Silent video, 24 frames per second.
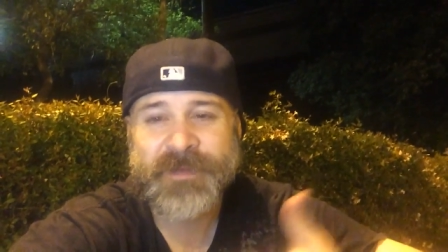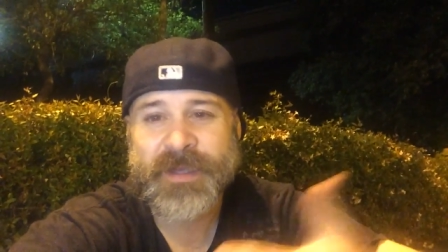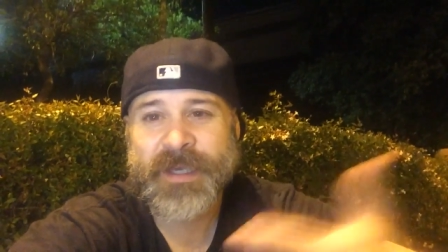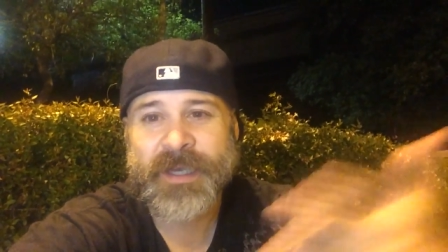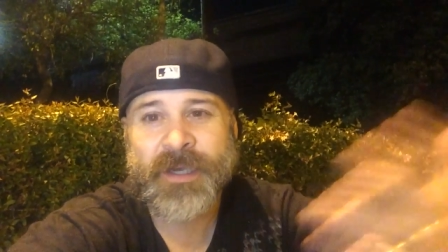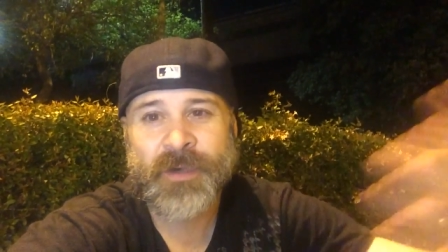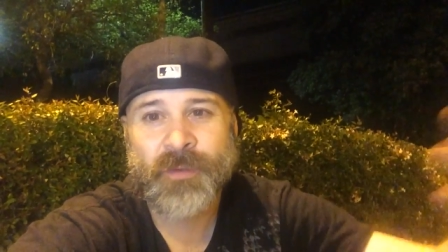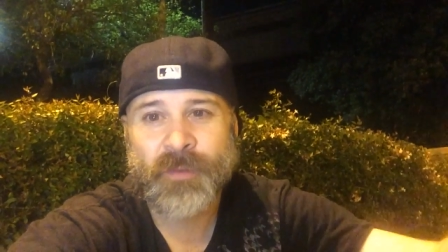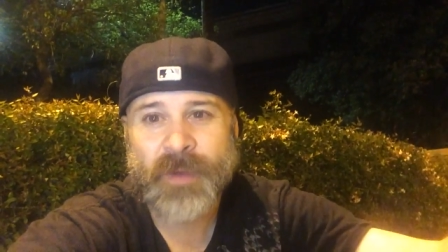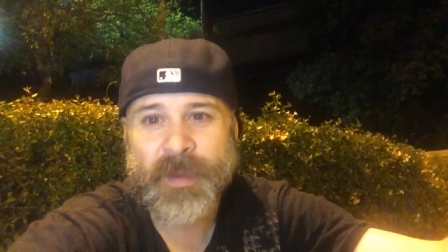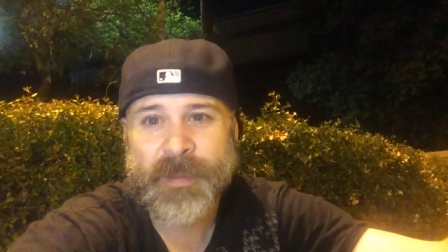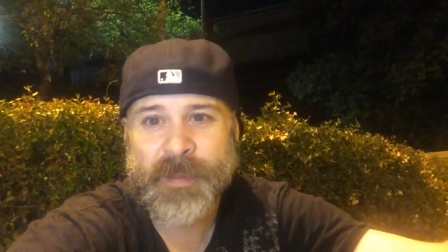They're
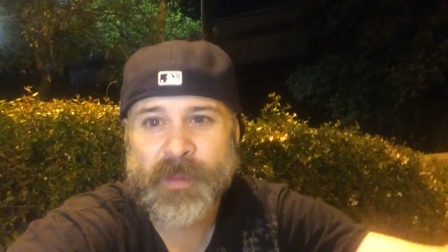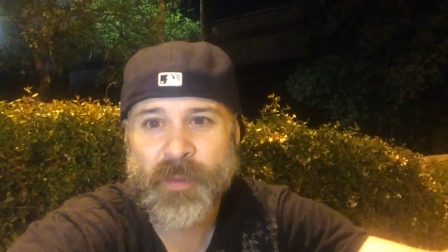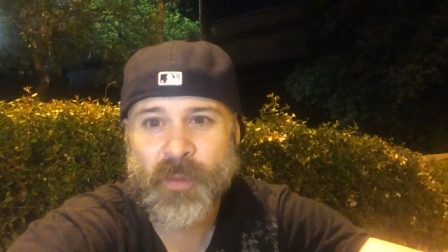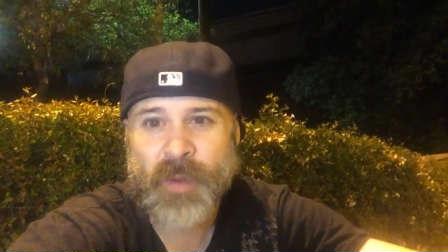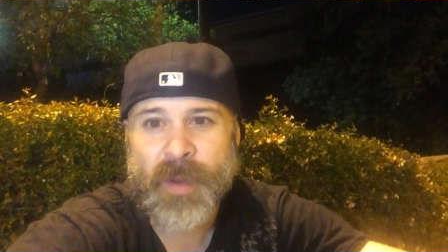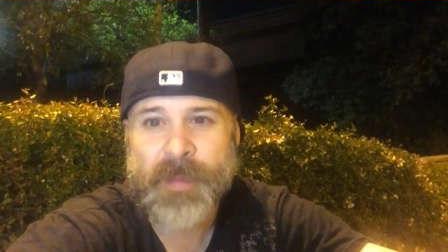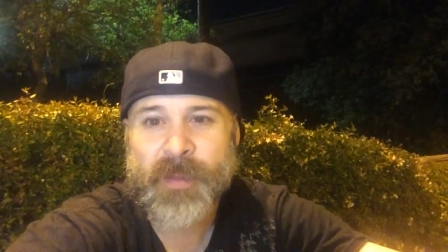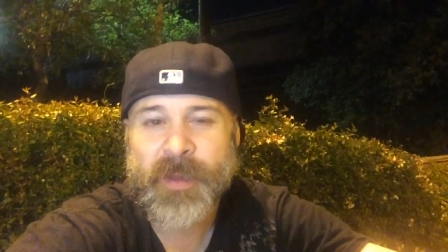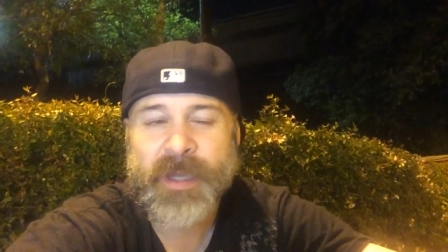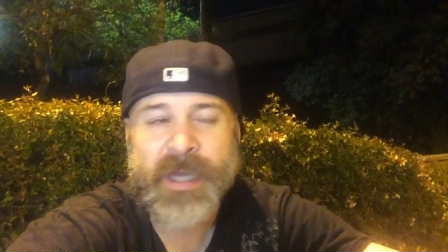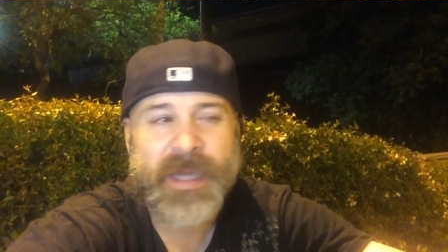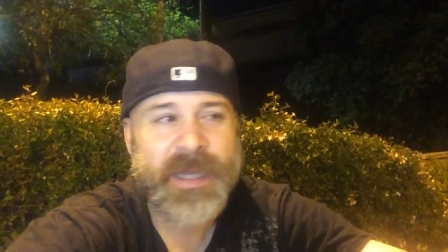going to
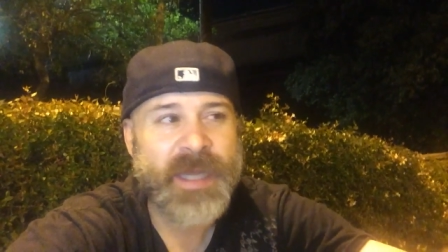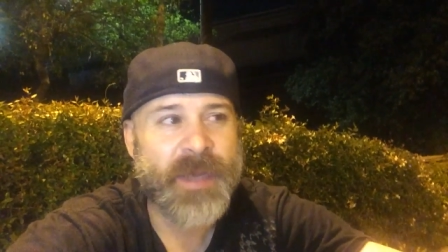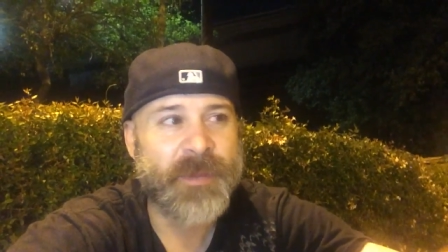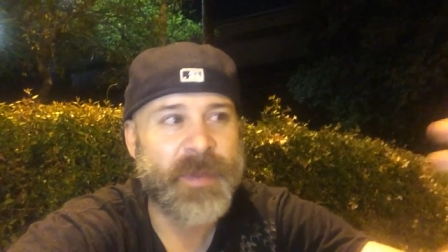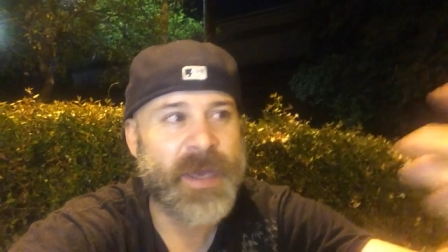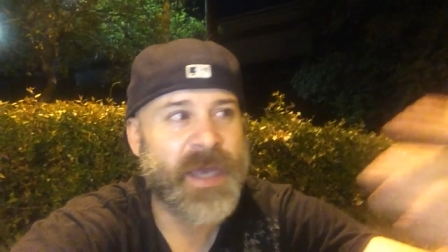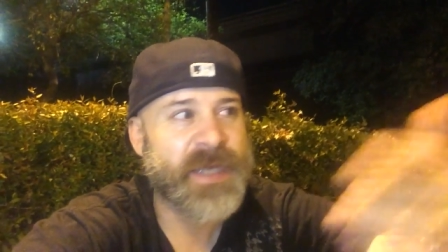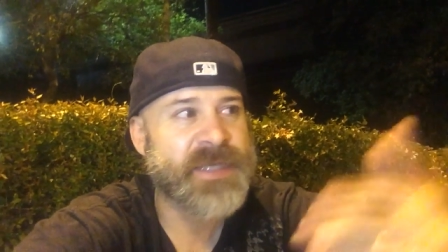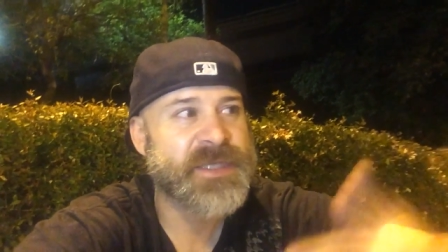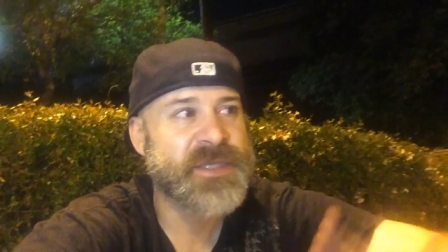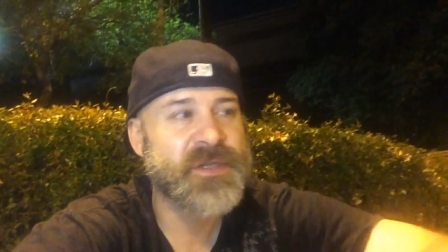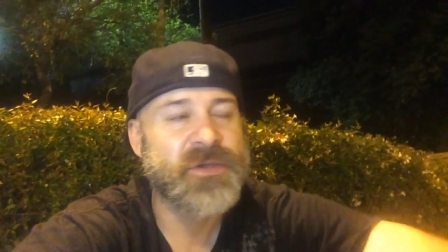replicate that
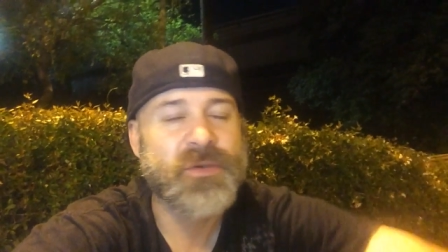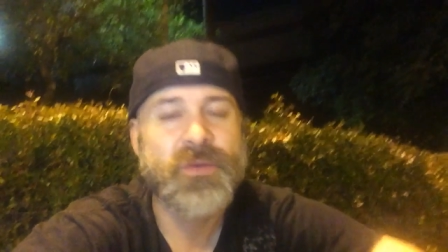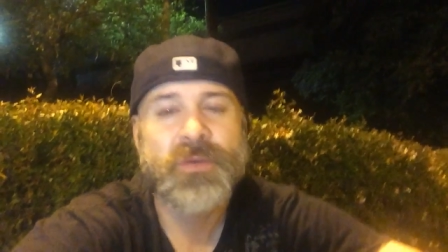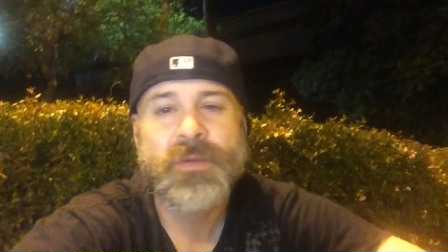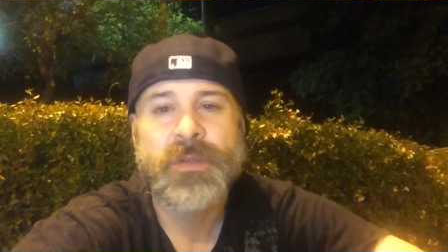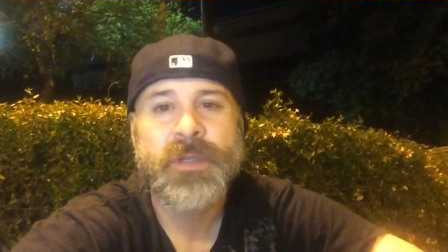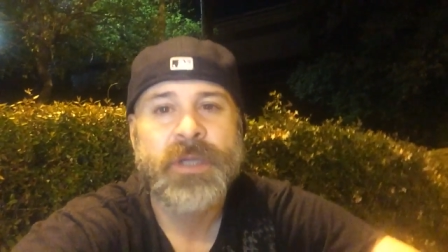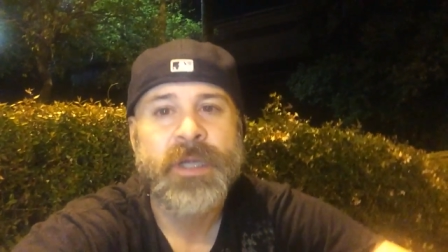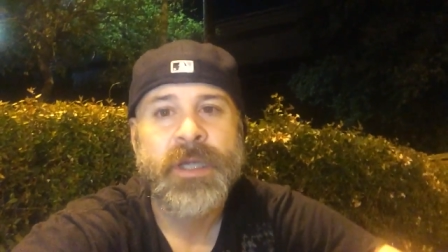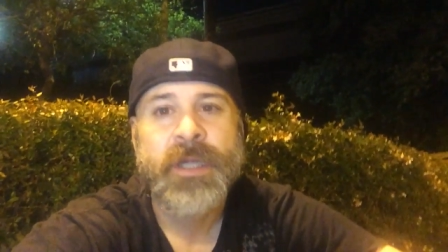back to you.